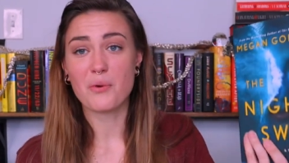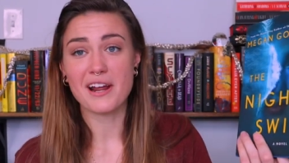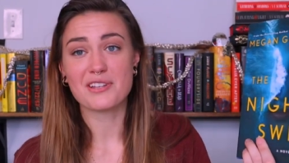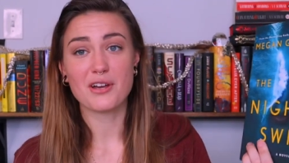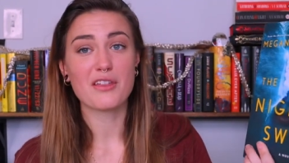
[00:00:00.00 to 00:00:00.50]
when
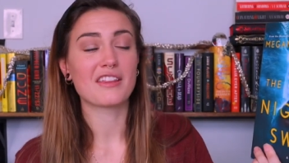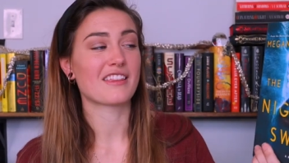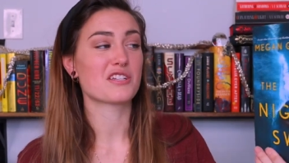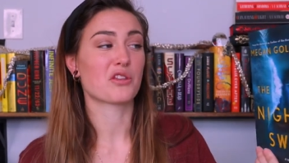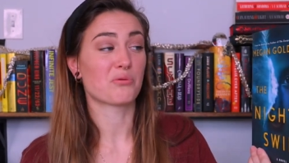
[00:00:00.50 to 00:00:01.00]
I saw that
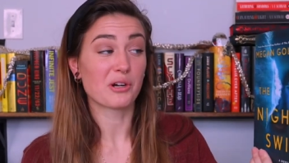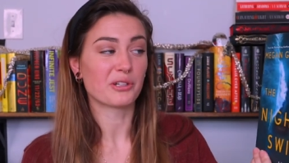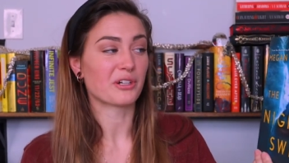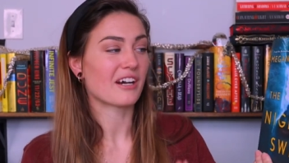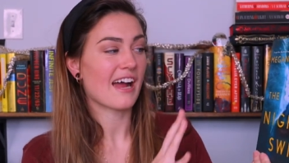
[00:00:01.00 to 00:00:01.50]
this
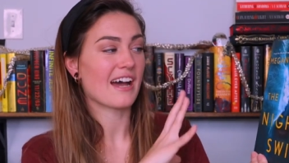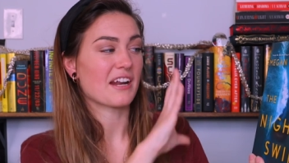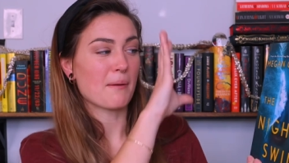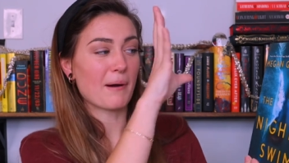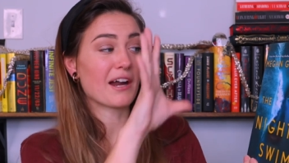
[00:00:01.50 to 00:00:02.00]
thriller
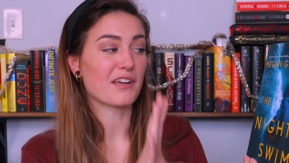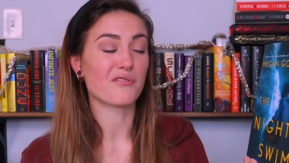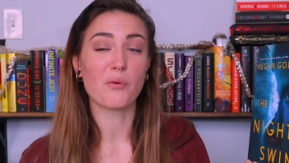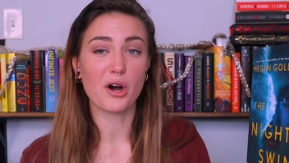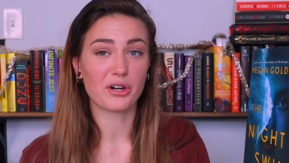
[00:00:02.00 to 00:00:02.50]
had a body
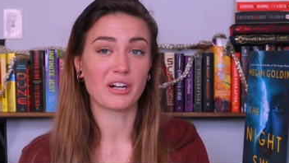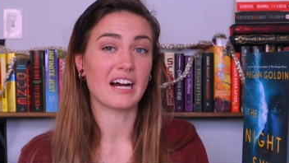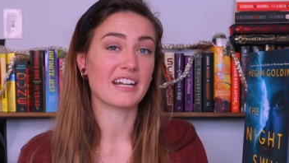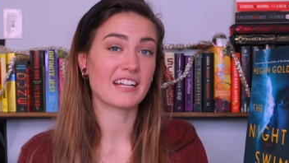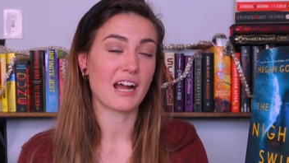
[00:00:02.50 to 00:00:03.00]
of water
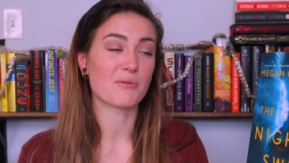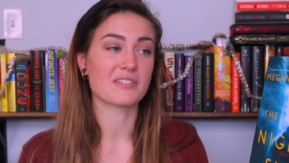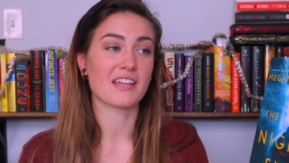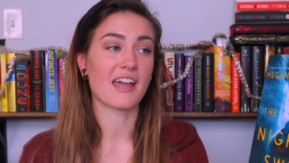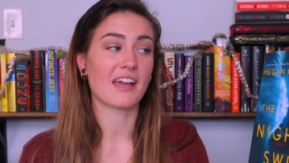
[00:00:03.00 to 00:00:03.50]
on it, I
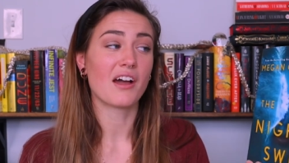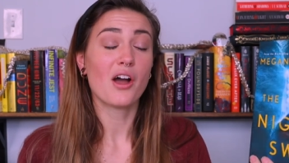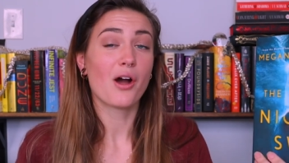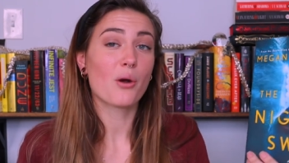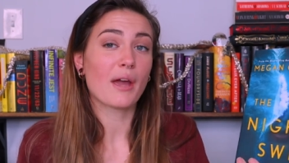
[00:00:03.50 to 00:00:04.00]
was like,
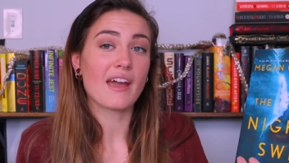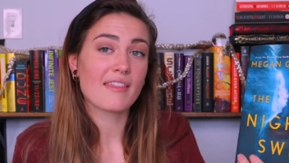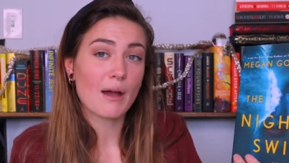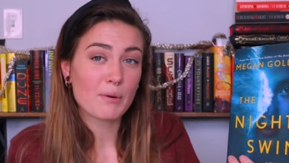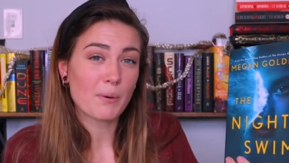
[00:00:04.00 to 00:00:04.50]
okay,
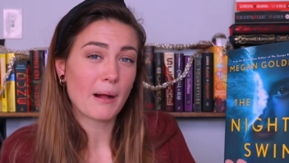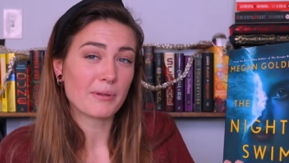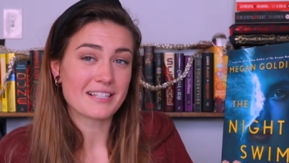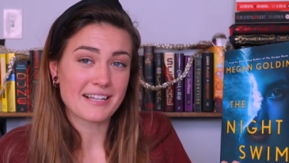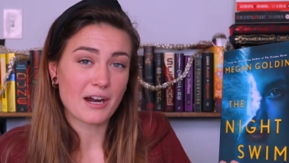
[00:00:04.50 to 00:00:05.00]
that would
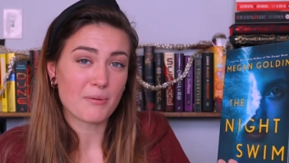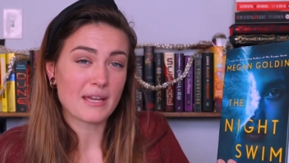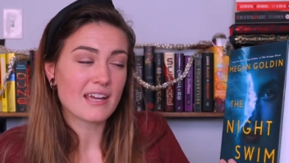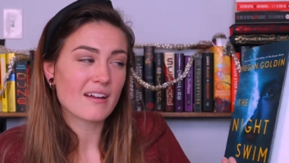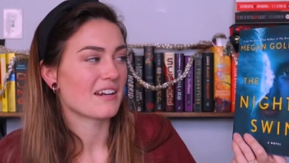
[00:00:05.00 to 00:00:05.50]
probably scare
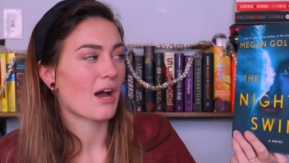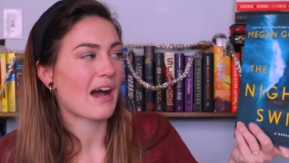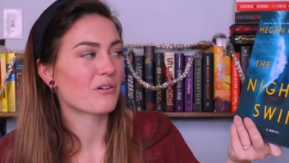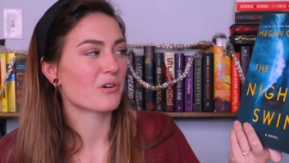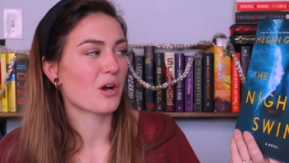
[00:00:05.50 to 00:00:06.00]
me. Now,
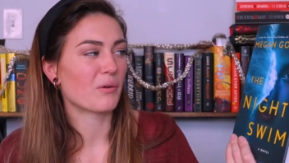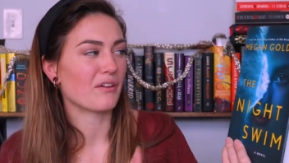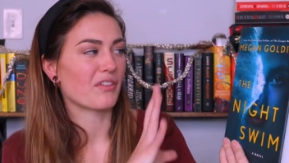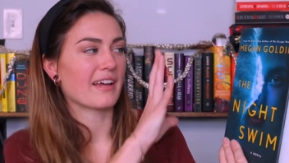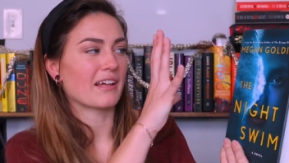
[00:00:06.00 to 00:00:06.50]
I don't know
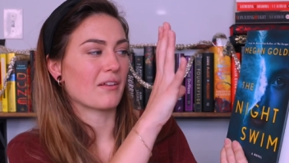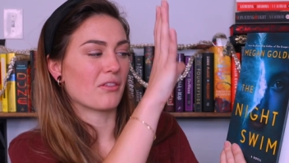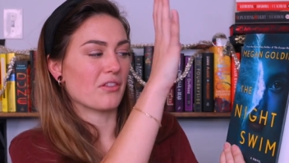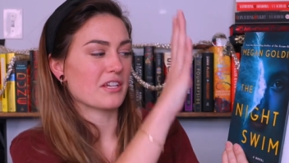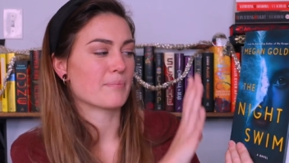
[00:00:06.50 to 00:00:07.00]
if like
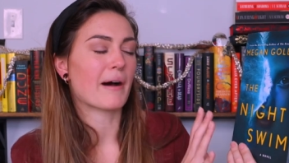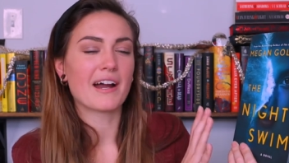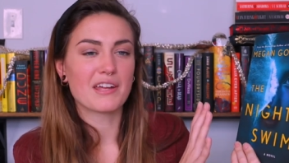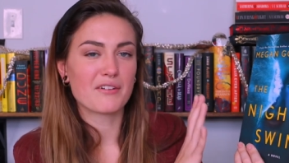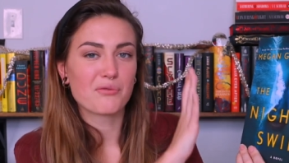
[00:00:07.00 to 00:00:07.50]
this
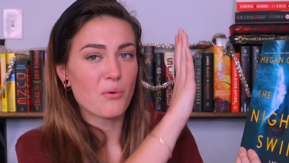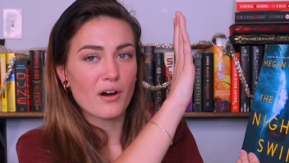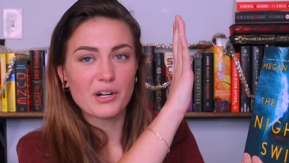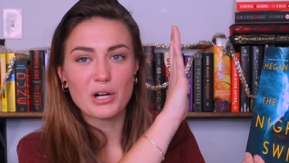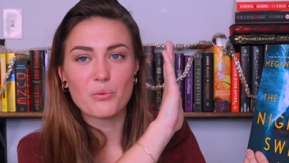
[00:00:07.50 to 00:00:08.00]
body of
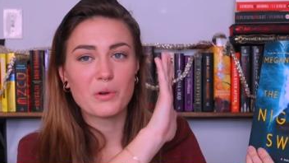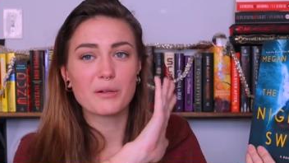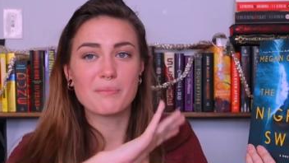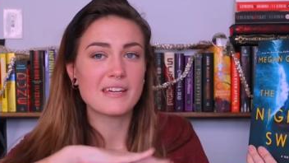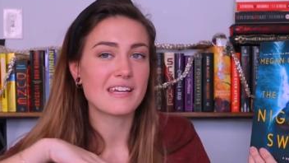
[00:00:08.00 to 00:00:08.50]
water
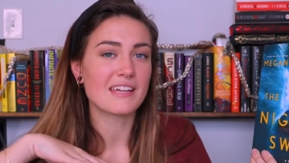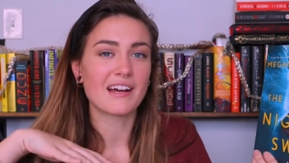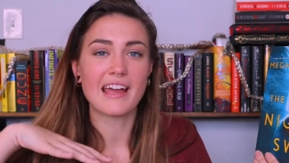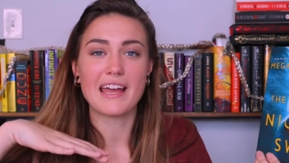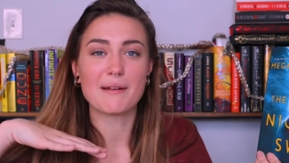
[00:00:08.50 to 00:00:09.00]
will
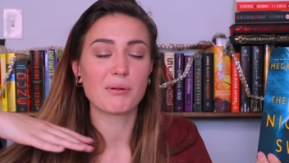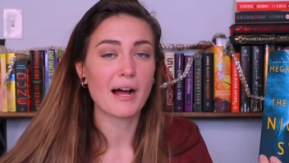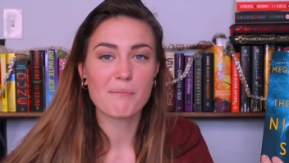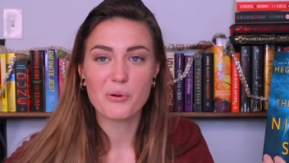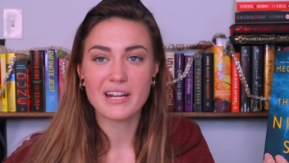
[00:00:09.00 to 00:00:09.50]
be a
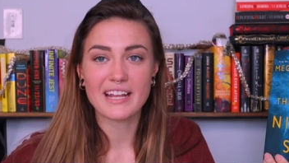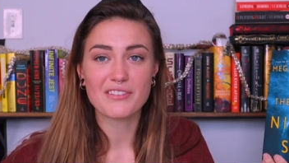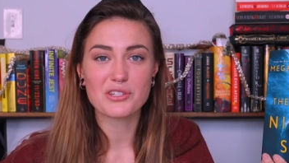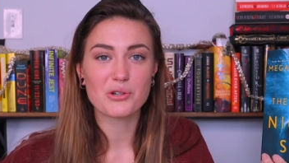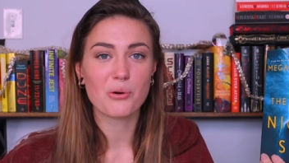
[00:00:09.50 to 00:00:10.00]
plot point in
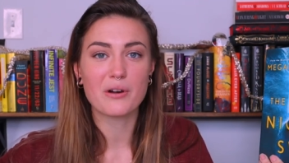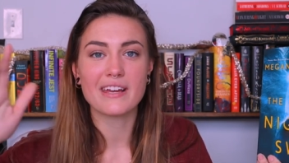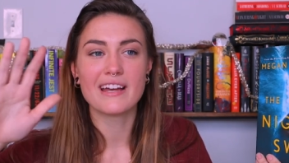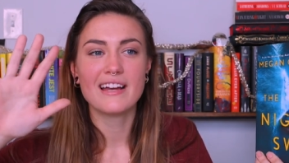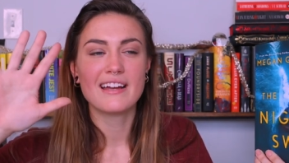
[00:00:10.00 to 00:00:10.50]
the
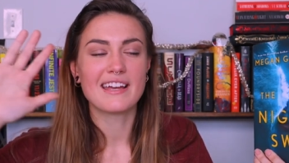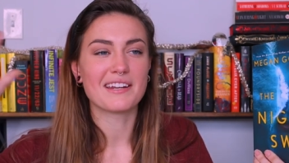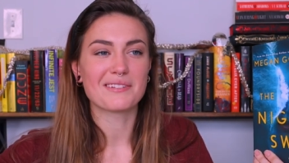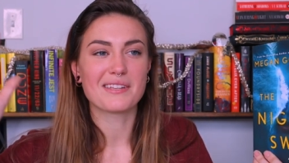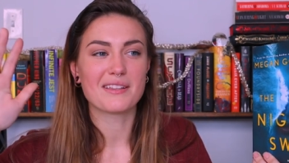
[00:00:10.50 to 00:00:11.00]
story
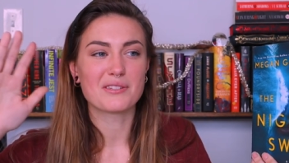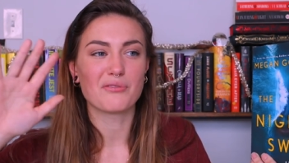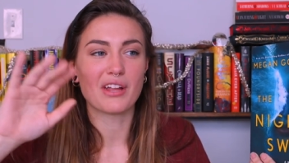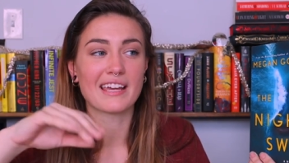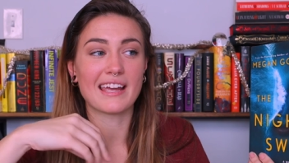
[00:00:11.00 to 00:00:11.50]
in a sense
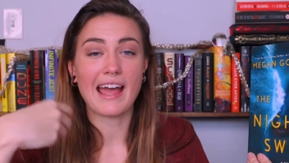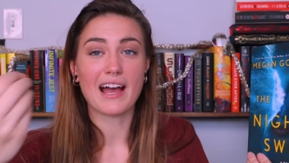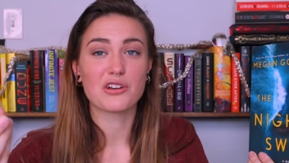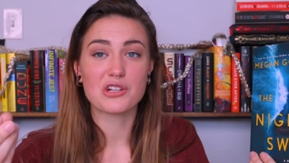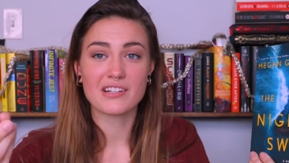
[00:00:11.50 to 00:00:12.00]
of like a
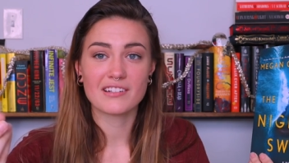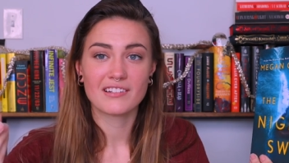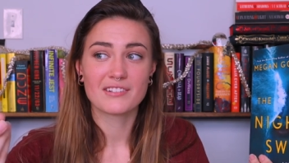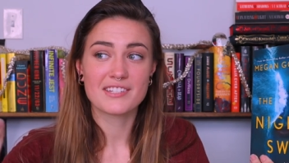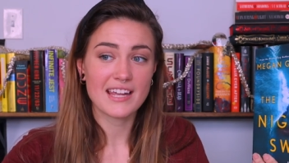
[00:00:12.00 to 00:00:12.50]
action
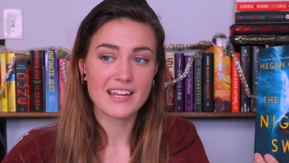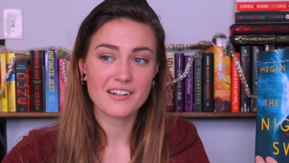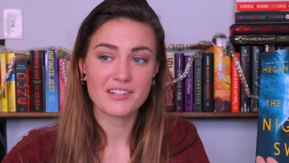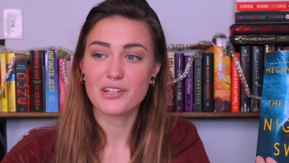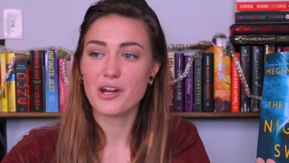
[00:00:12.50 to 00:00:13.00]

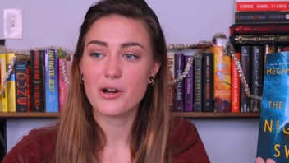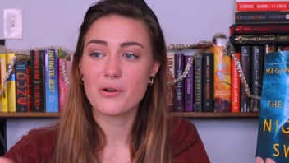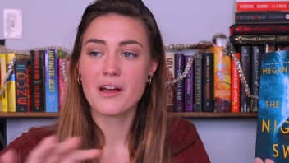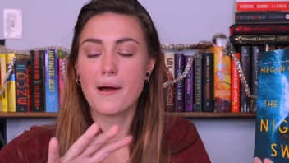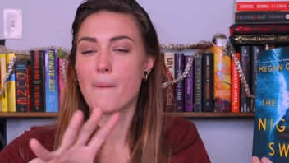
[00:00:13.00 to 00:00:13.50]
scene, you
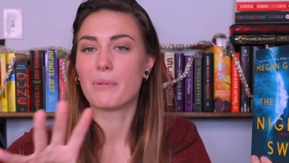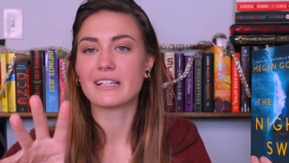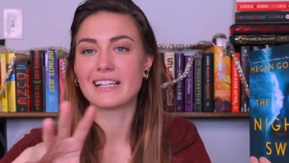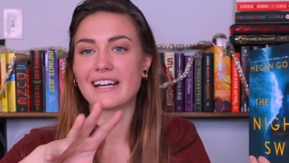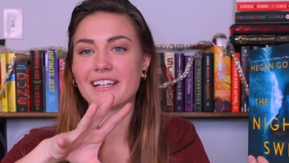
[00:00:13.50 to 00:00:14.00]
know,
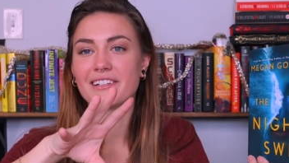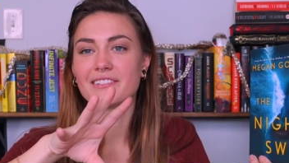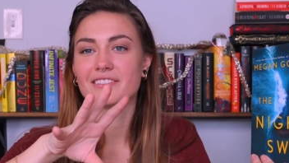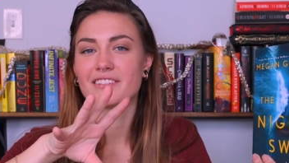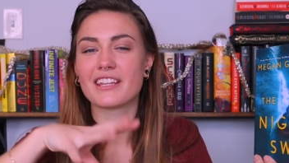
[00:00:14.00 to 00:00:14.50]
but like
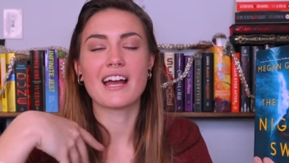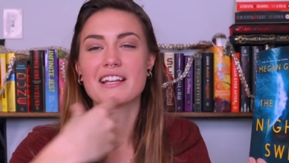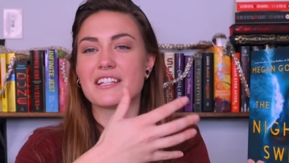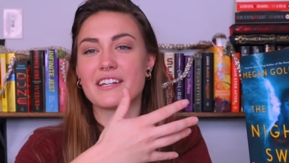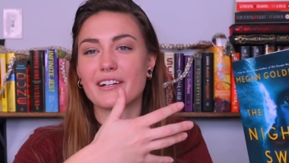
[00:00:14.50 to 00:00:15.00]
the
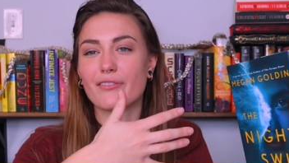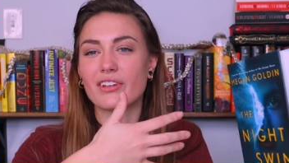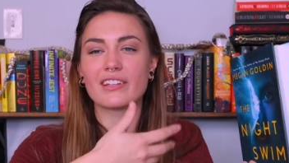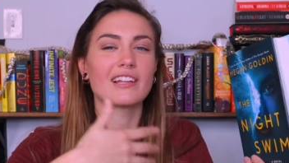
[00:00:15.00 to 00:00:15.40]
idea of it